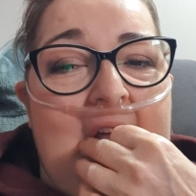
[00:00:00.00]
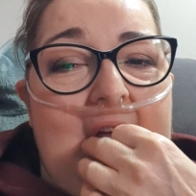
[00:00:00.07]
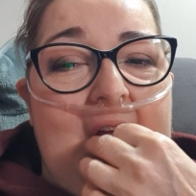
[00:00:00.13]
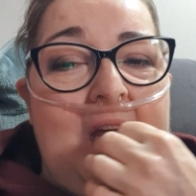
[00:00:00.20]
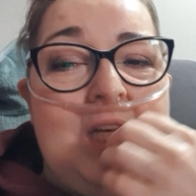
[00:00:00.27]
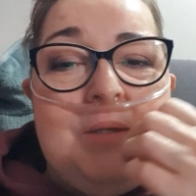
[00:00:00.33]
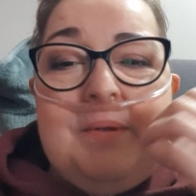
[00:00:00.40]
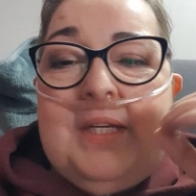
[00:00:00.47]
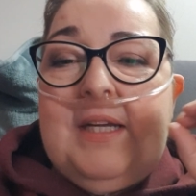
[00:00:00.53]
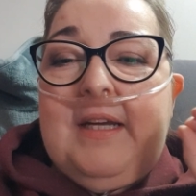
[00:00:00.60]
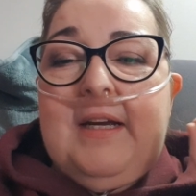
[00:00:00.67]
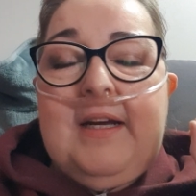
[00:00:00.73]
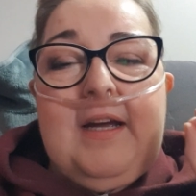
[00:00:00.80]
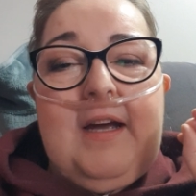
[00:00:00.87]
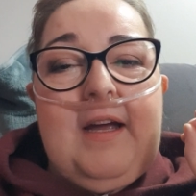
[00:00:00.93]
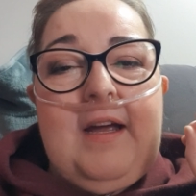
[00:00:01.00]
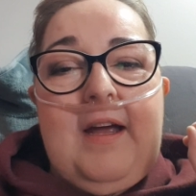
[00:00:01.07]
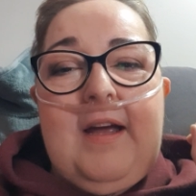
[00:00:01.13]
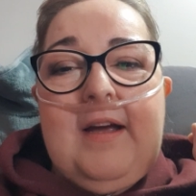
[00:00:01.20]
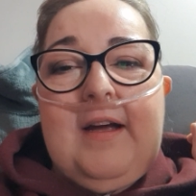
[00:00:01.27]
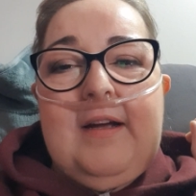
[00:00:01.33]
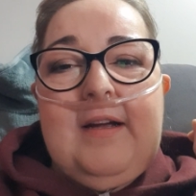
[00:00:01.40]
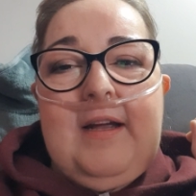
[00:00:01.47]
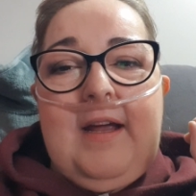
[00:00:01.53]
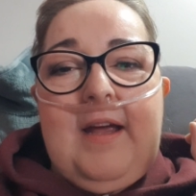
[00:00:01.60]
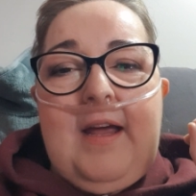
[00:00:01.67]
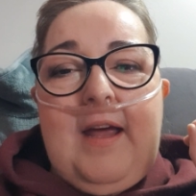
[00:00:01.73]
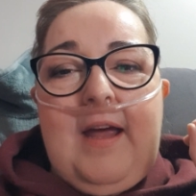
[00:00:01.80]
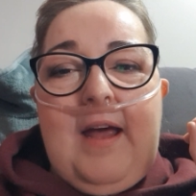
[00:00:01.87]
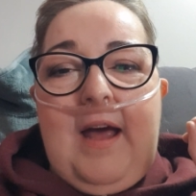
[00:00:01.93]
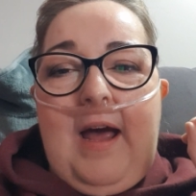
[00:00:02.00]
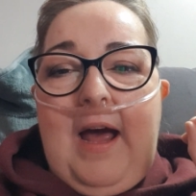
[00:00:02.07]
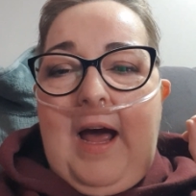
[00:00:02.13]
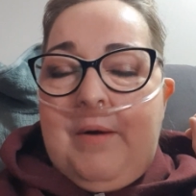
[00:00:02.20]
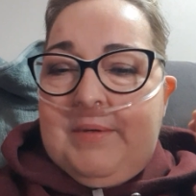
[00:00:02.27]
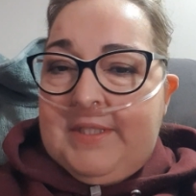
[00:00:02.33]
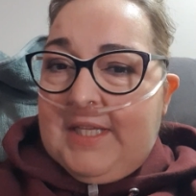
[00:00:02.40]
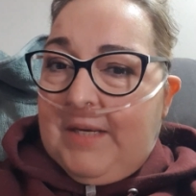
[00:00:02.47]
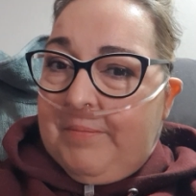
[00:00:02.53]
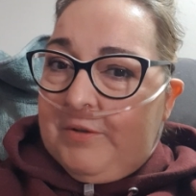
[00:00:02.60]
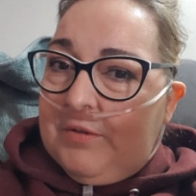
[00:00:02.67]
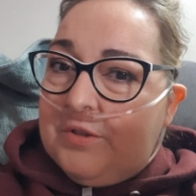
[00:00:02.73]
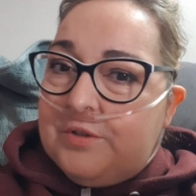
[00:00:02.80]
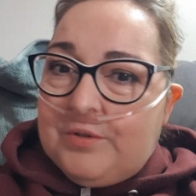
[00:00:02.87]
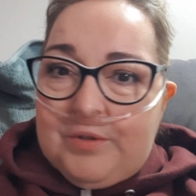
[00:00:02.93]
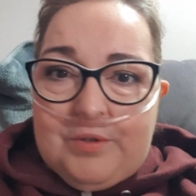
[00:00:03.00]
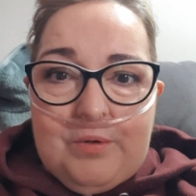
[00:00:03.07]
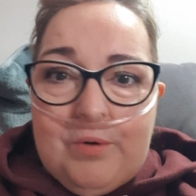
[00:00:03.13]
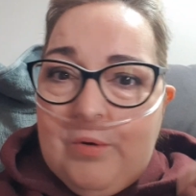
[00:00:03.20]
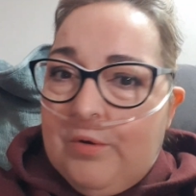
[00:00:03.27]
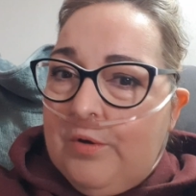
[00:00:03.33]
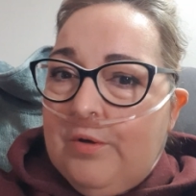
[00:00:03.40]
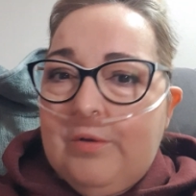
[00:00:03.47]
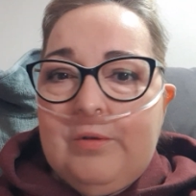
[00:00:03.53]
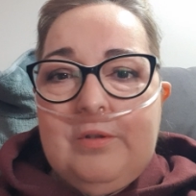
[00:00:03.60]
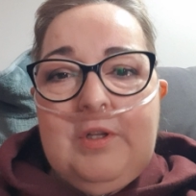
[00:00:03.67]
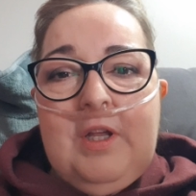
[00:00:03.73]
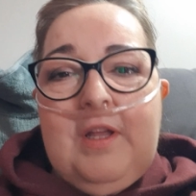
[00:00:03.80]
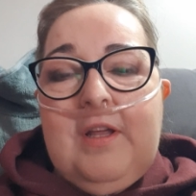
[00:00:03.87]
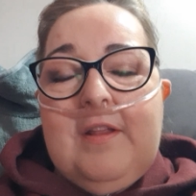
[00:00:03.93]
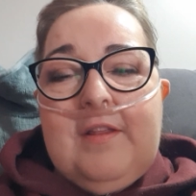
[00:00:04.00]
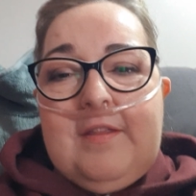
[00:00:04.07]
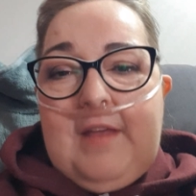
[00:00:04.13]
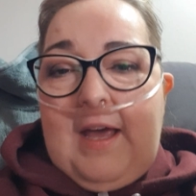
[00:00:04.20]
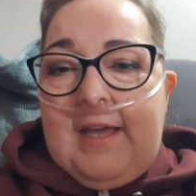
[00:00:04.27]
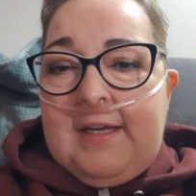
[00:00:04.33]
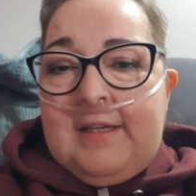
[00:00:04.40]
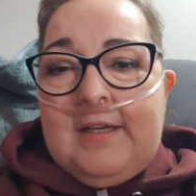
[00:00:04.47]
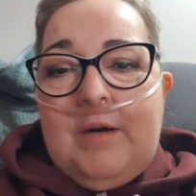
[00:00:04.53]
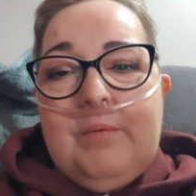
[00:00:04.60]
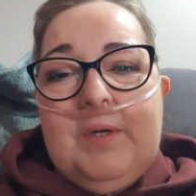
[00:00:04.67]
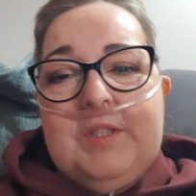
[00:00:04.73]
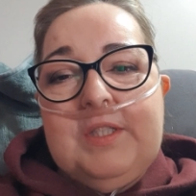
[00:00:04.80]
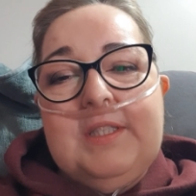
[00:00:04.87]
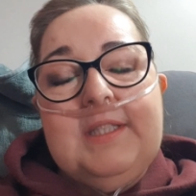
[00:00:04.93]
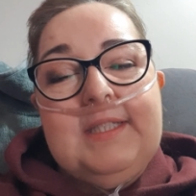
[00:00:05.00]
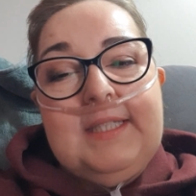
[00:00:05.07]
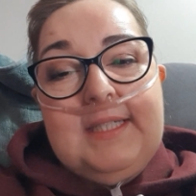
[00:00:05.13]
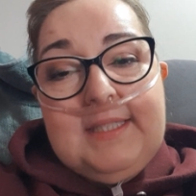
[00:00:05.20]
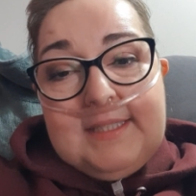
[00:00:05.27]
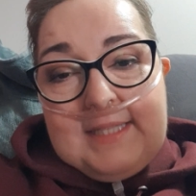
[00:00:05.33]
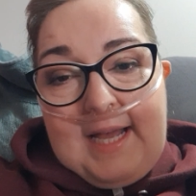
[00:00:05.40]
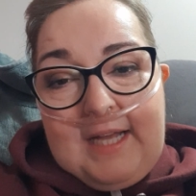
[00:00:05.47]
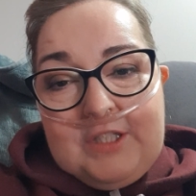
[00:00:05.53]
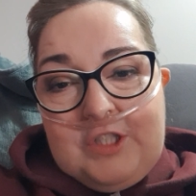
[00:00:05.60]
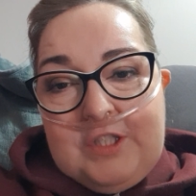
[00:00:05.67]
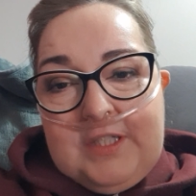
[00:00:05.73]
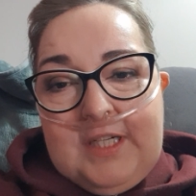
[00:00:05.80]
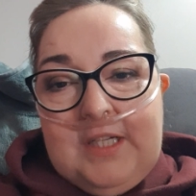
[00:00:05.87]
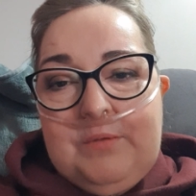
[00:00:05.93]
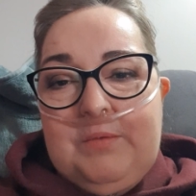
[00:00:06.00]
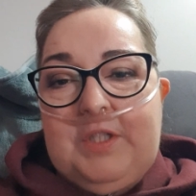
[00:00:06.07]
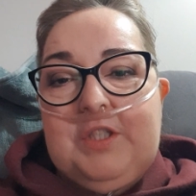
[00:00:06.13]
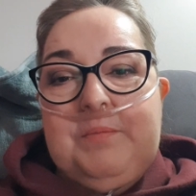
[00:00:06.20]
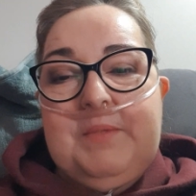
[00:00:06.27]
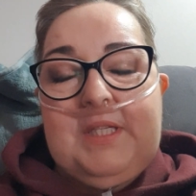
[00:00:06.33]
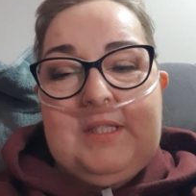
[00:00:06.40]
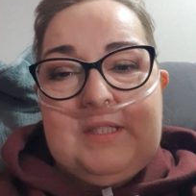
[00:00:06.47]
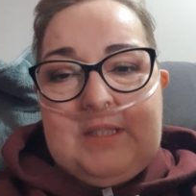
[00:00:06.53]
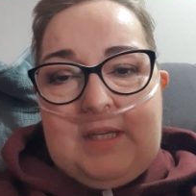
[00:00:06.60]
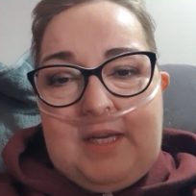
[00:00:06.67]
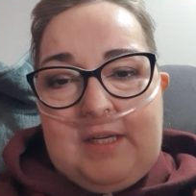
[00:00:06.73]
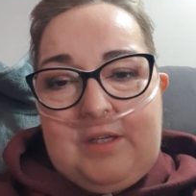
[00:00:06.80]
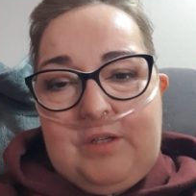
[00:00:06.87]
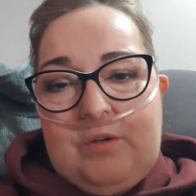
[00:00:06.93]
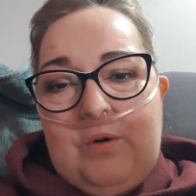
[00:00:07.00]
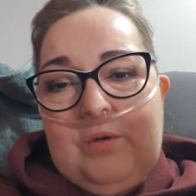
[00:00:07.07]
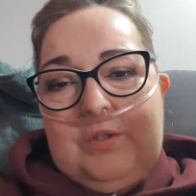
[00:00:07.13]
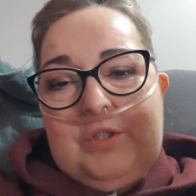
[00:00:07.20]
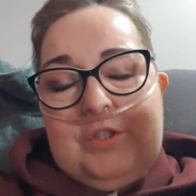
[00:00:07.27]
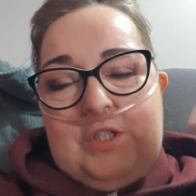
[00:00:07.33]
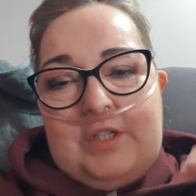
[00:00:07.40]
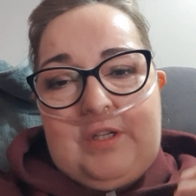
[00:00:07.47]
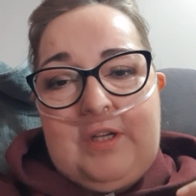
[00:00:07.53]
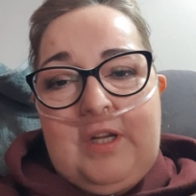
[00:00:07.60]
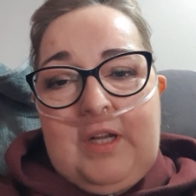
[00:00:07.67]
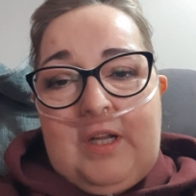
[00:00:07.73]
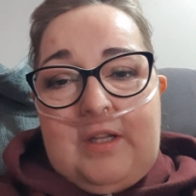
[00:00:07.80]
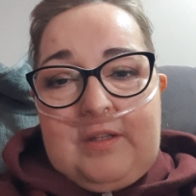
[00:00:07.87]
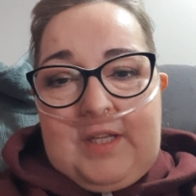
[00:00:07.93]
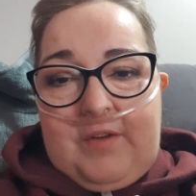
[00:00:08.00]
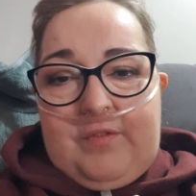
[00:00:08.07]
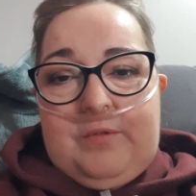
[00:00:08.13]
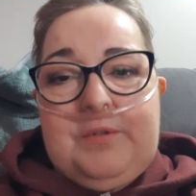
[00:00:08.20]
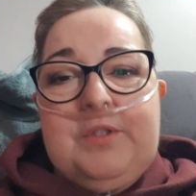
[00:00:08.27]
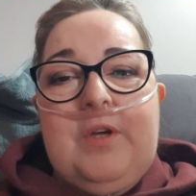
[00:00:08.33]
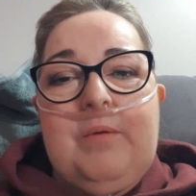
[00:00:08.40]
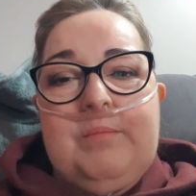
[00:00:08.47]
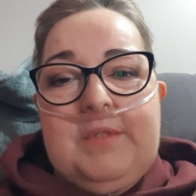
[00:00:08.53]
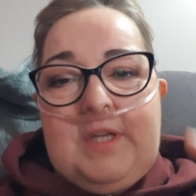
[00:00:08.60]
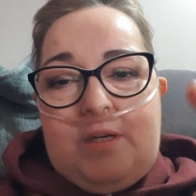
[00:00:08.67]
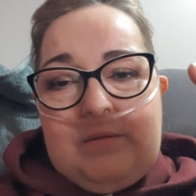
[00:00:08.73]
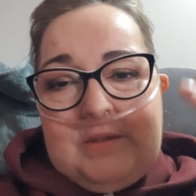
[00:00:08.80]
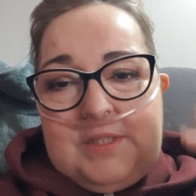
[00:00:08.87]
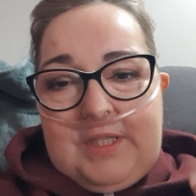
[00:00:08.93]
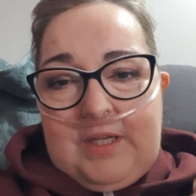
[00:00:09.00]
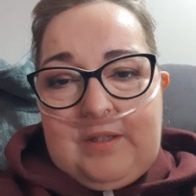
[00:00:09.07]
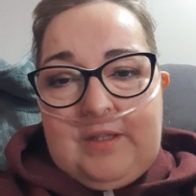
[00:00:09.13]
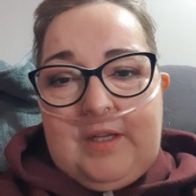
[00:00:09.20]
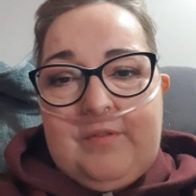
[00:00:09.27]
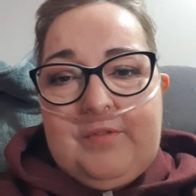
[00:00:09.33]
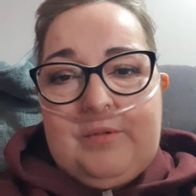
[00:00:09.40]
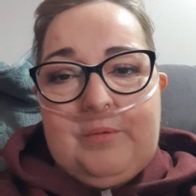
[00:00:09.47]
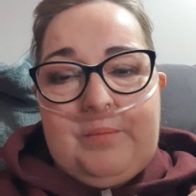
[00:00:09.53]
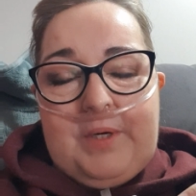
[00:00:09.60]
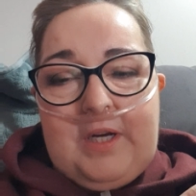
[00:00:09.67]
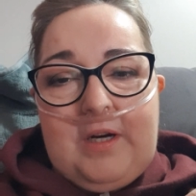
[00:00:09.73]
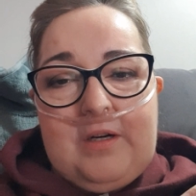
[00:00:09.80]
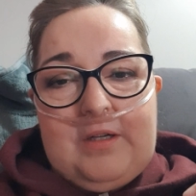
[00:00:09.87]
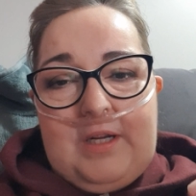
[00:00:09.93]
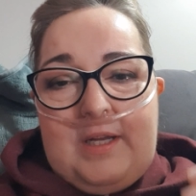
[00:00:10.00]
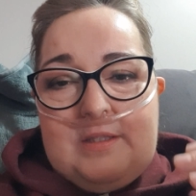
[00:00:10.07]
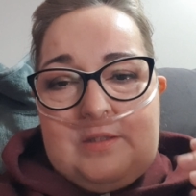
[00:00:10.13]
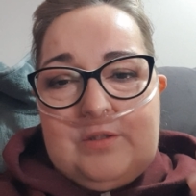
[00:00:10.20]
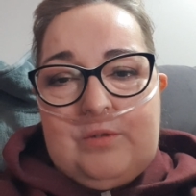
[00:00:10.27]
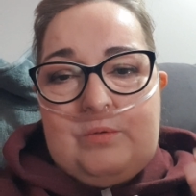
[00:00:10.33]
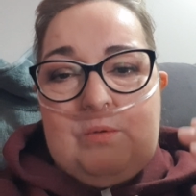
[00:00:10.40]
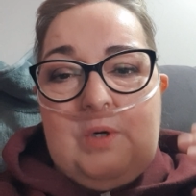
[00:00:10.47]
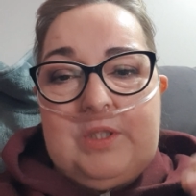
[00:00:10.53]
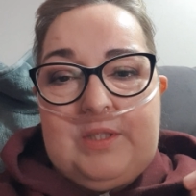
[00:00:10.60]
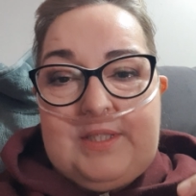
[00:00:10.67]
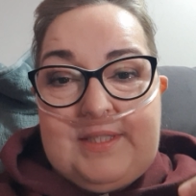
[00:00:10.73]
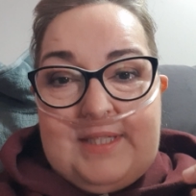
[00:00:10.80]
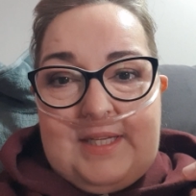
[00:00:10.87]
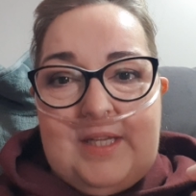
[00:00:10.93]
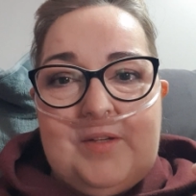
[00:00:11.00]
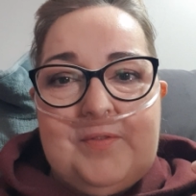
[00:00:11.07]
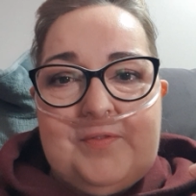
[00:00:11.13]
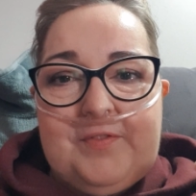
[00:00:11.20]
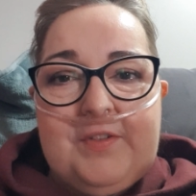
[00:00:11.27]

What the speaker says: Anyway, I was able to do the whole thing. I wasn't desaturating, which means like your oxygen levels come down to a level where it's, unsafe.